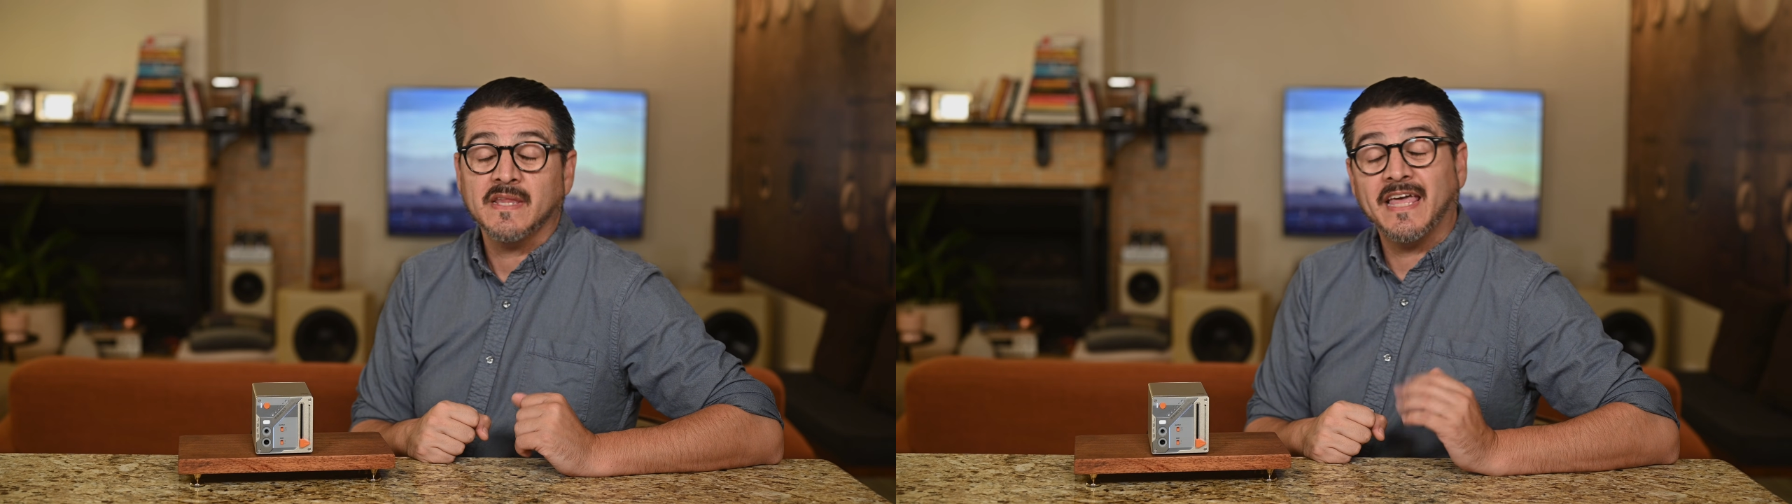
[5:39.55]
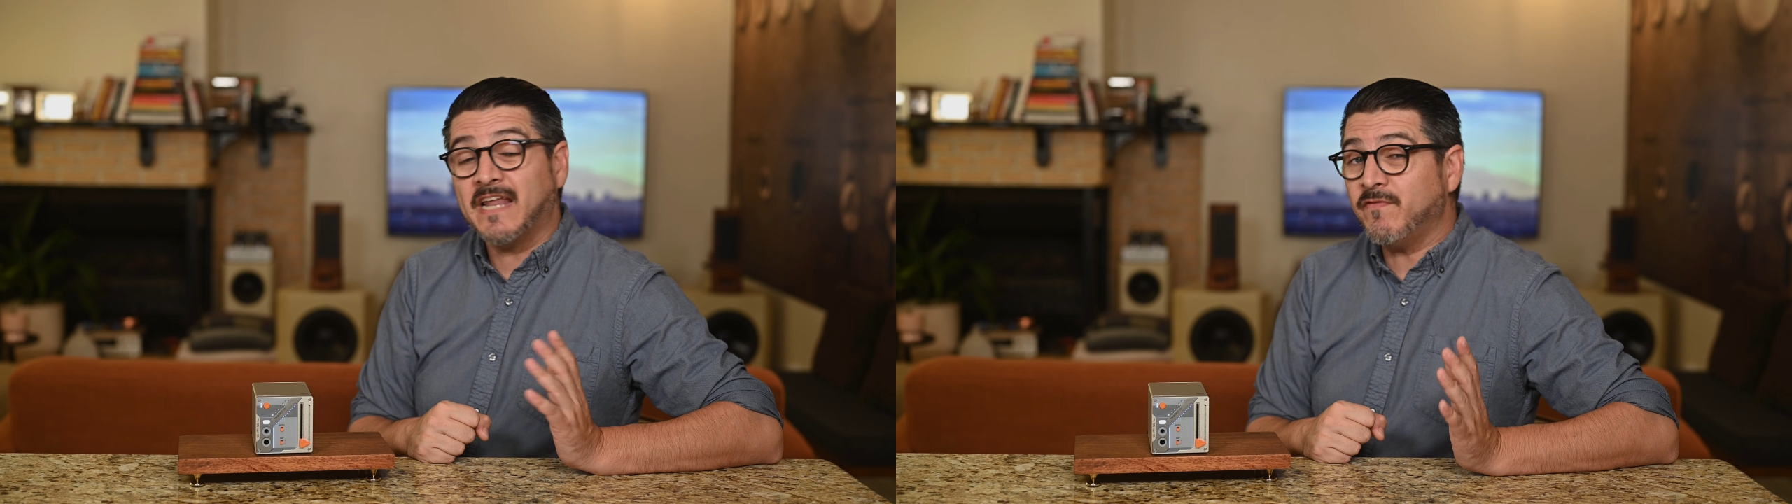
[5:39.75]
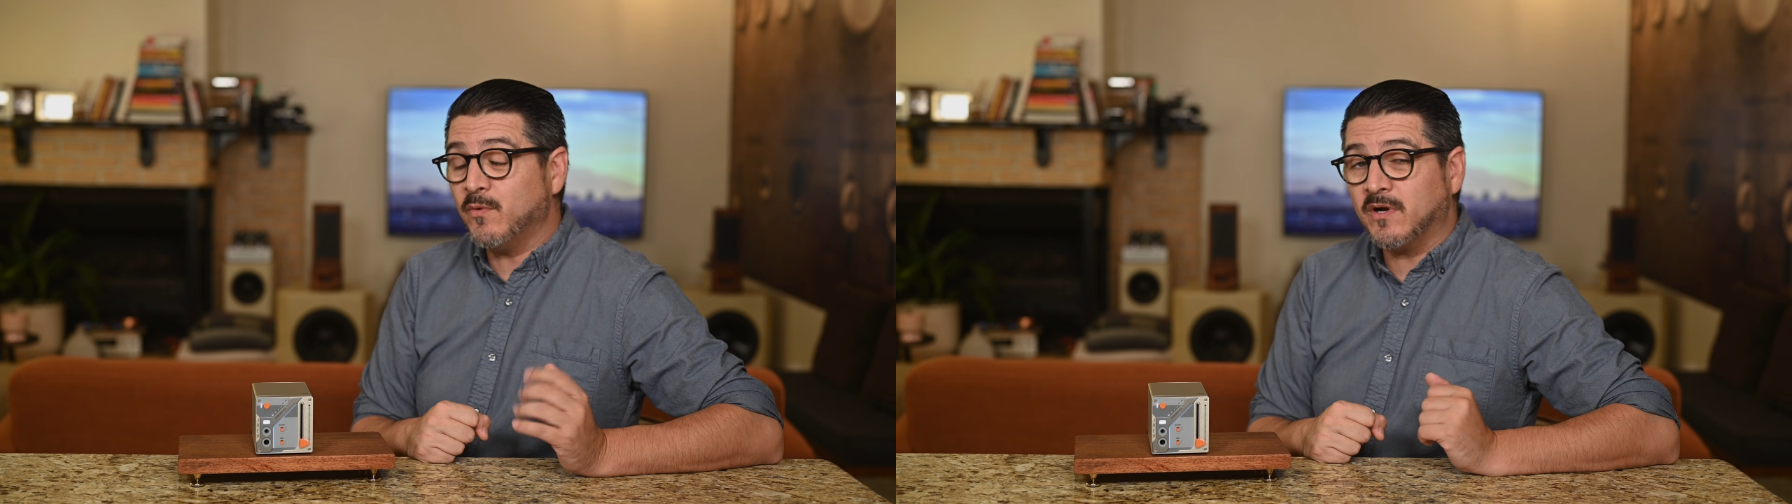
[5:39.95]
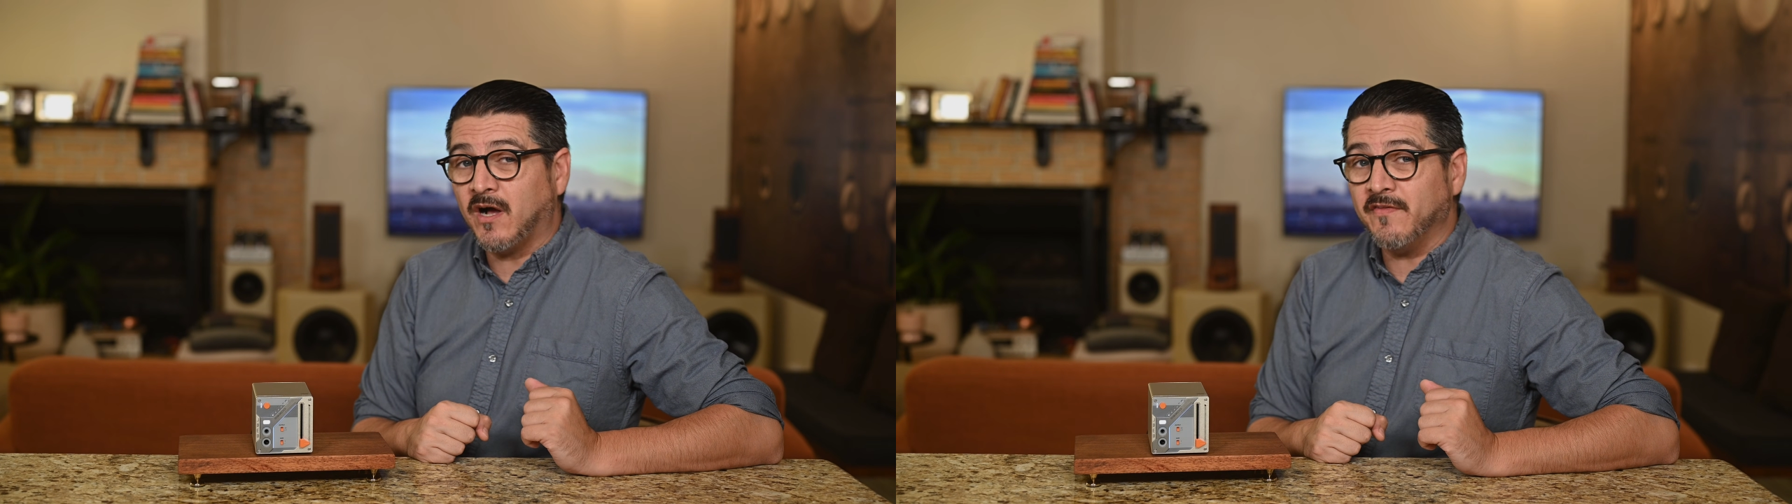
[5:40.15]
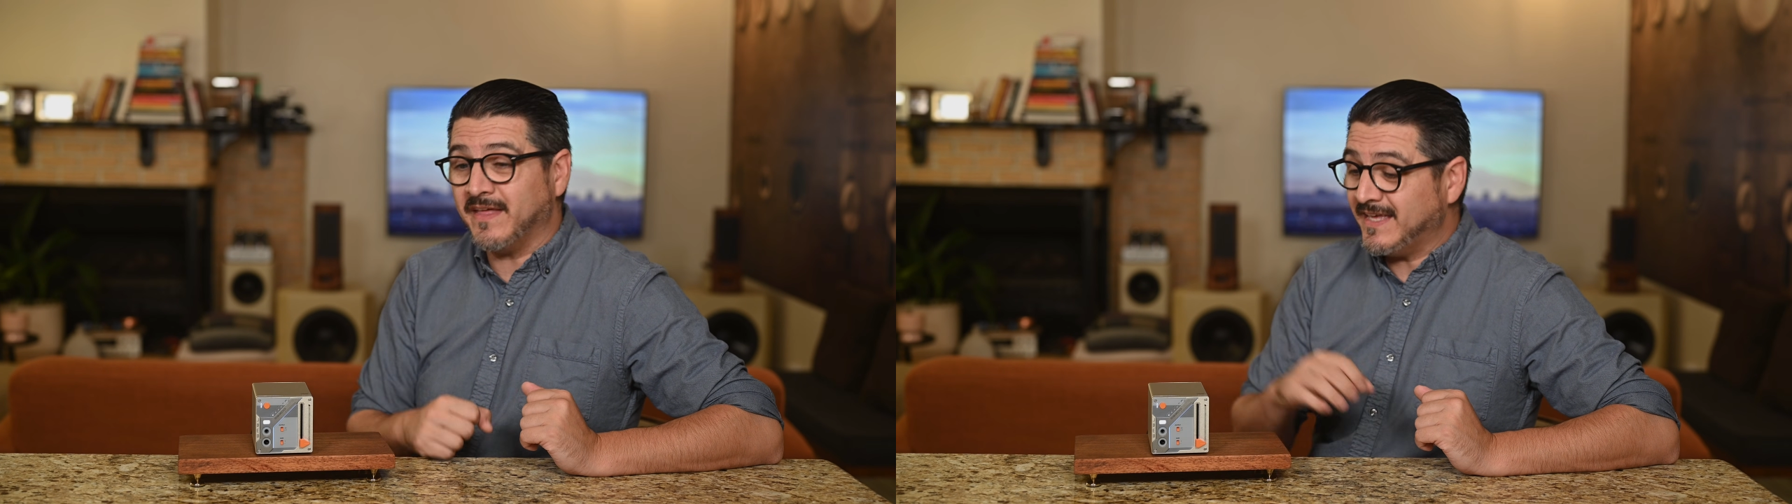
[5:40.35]
And if you
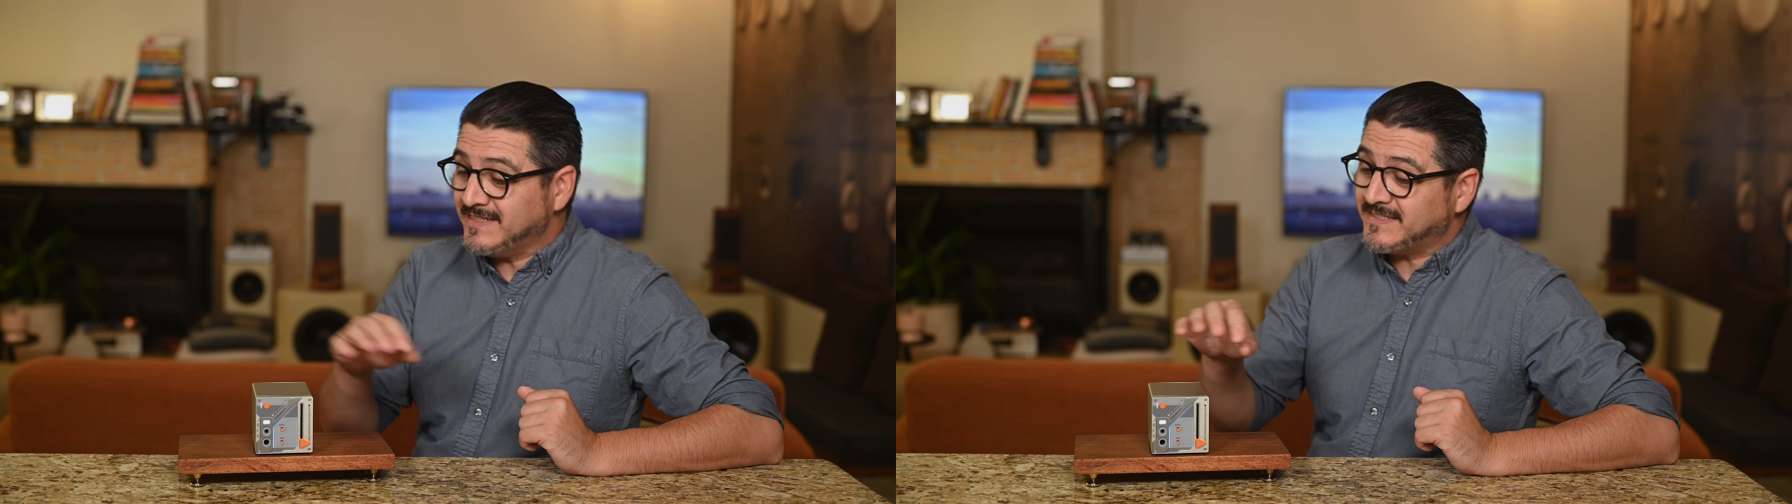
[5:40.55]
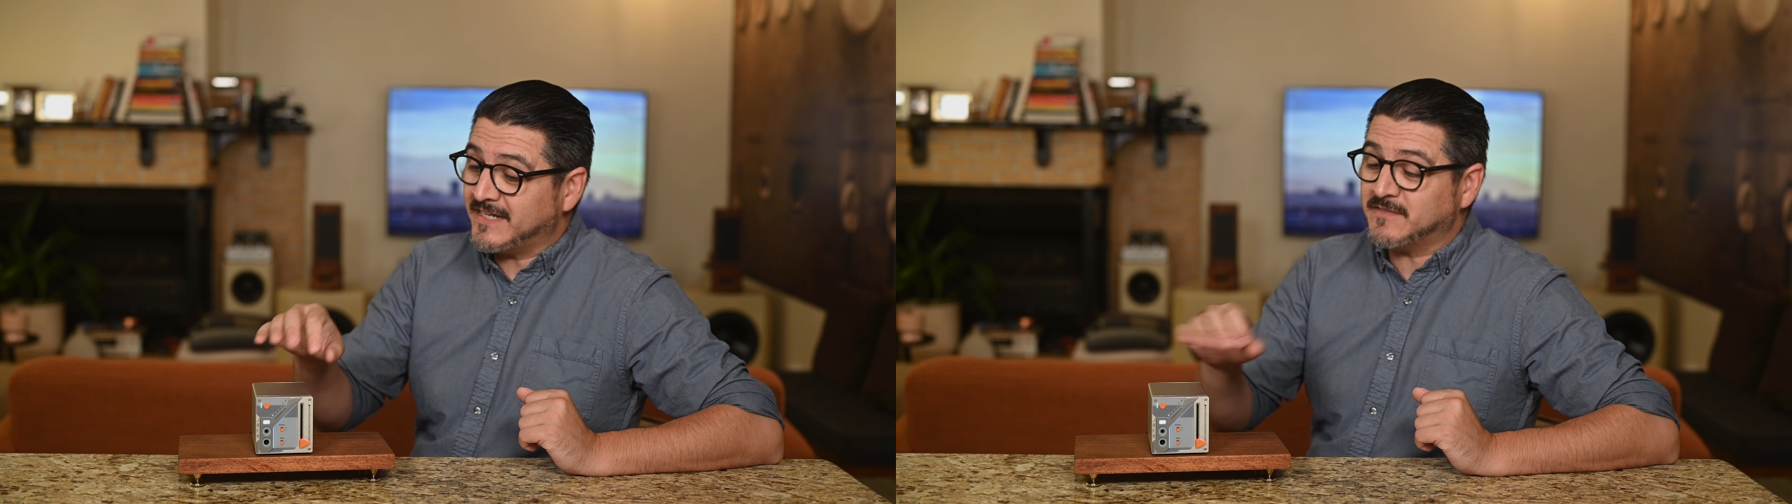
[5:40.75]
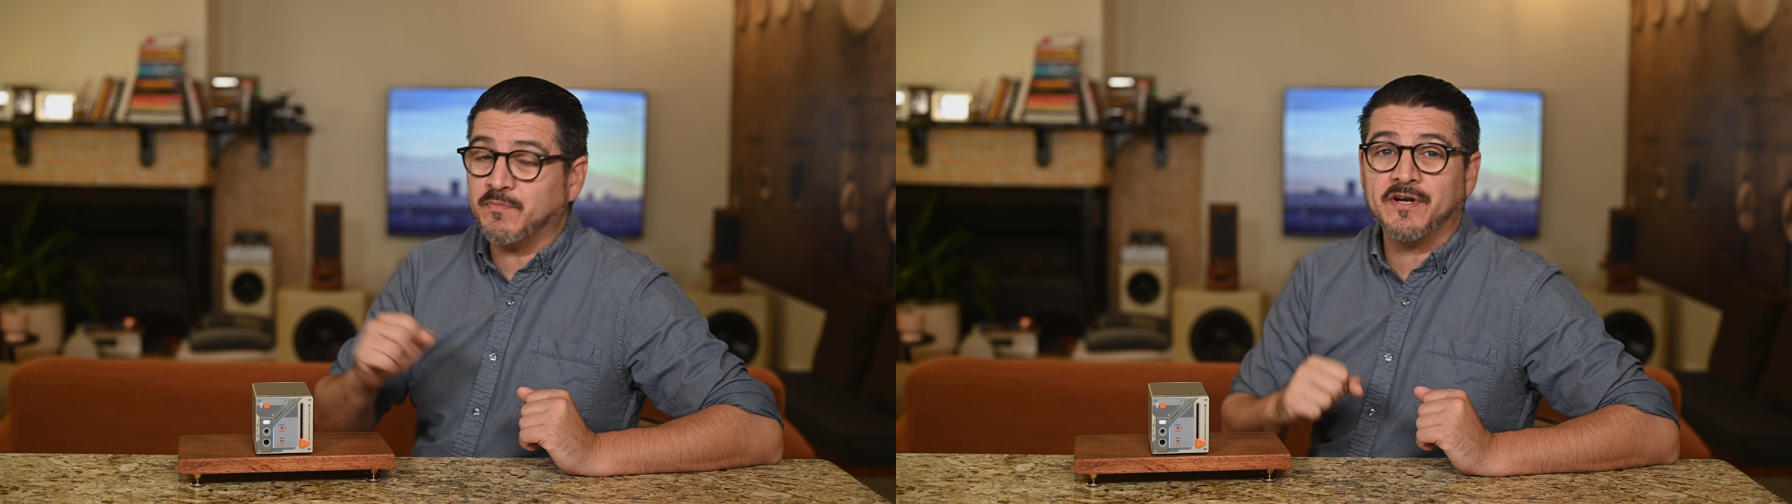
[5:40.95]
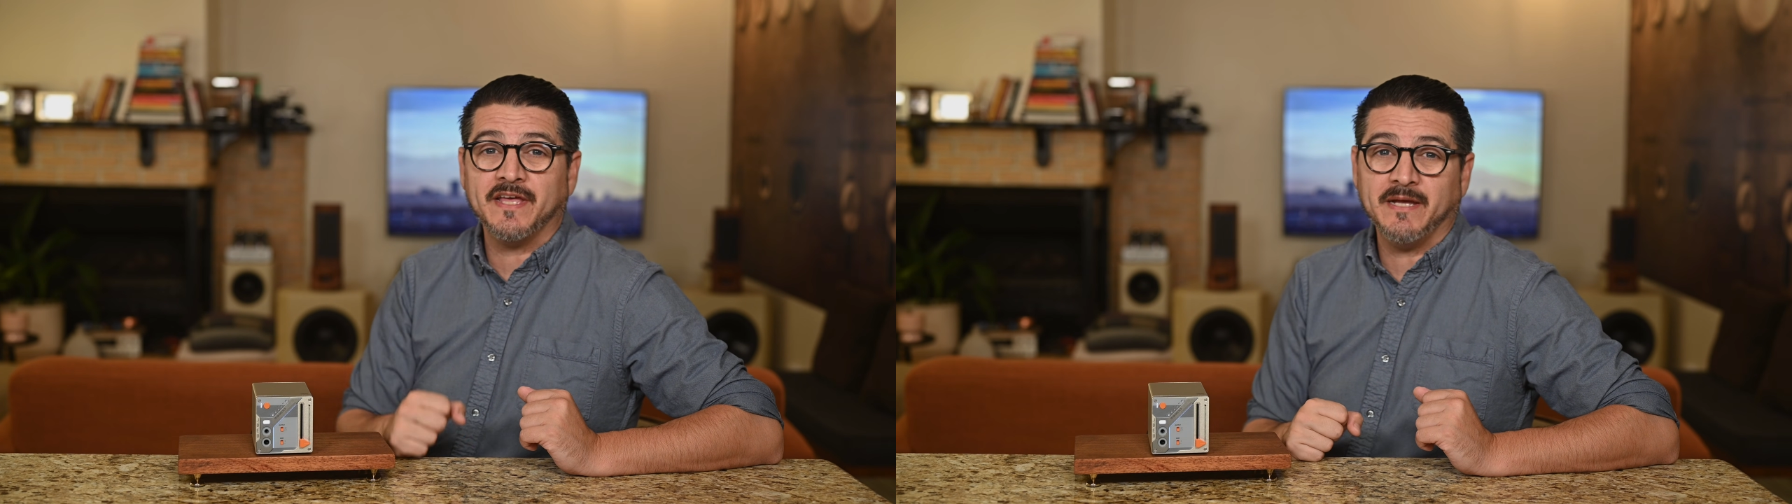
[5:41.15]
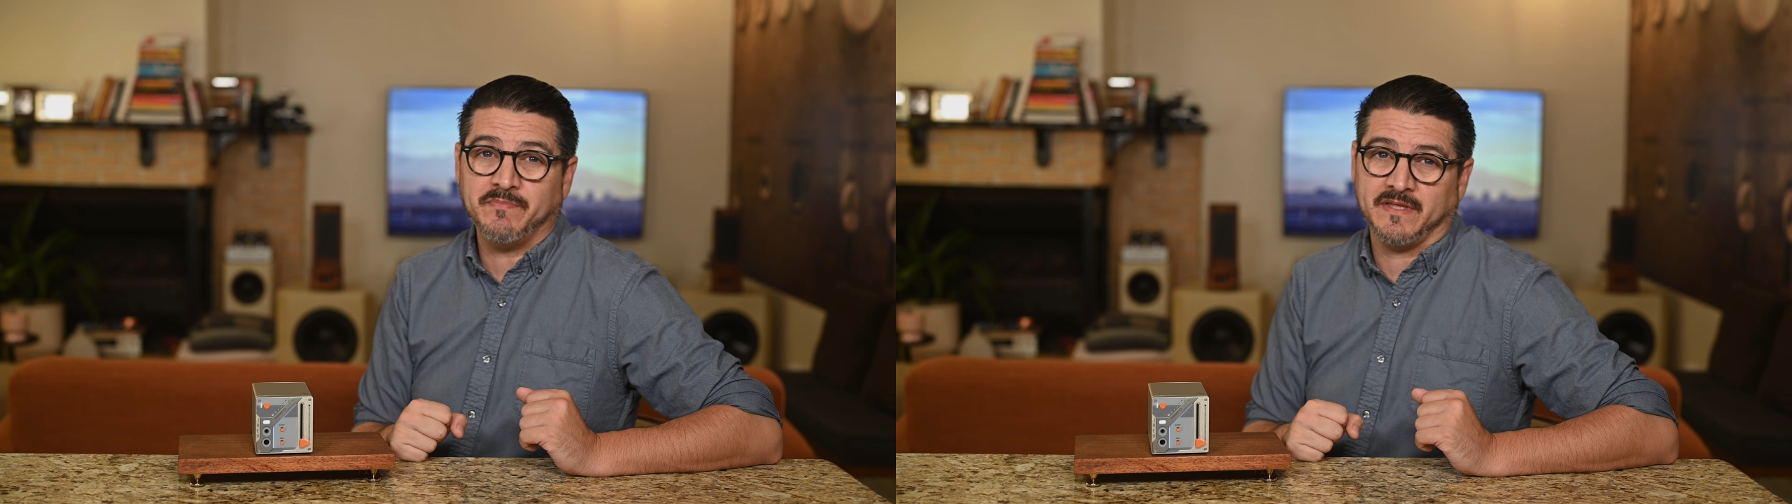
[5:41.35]
recall, the inside is pretty
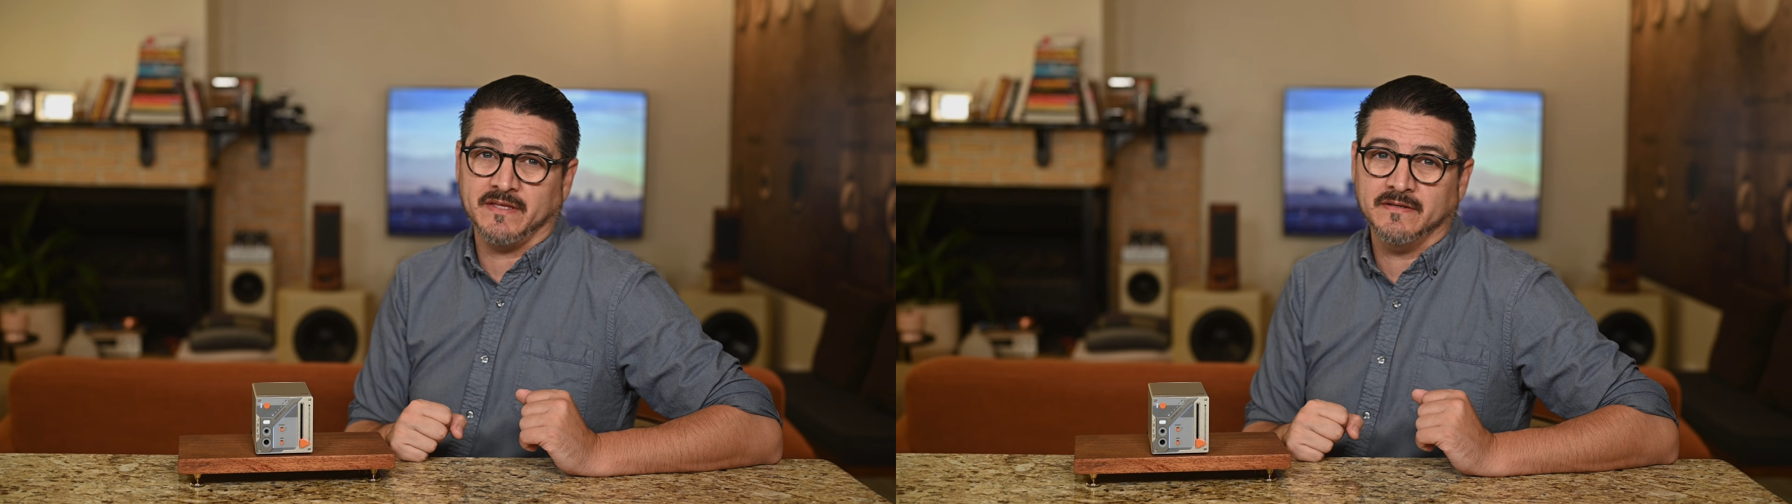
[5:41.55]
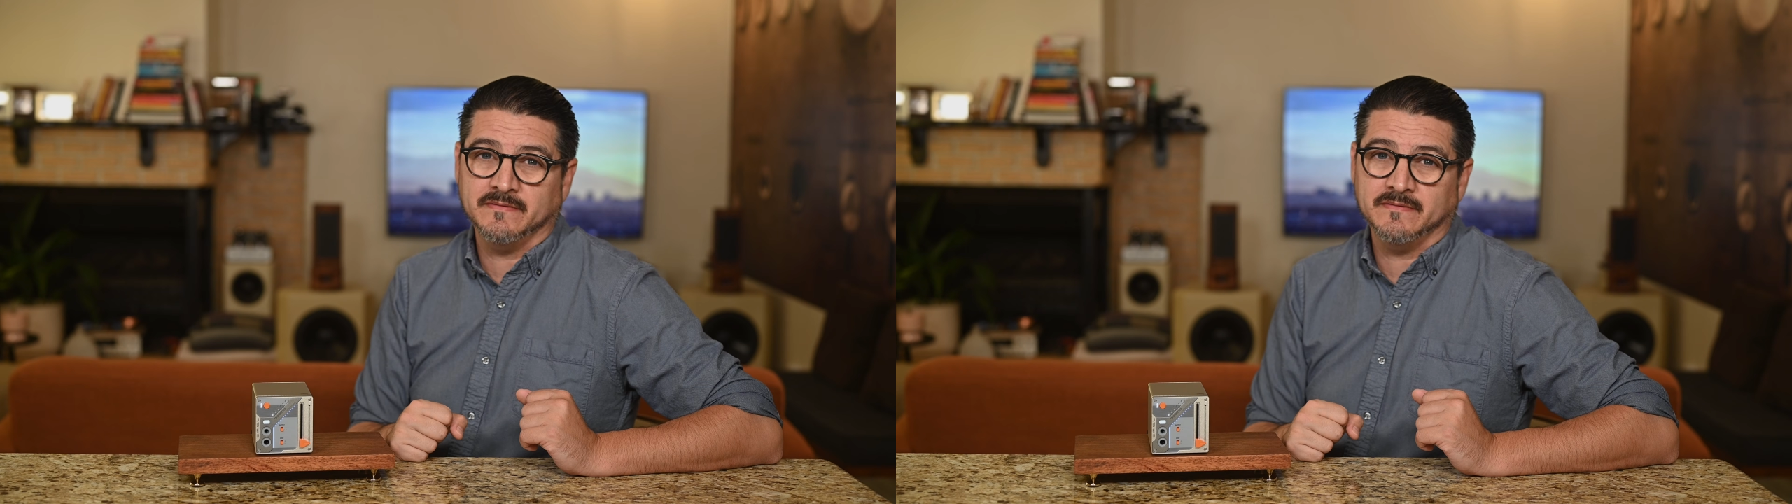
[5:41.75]
empty.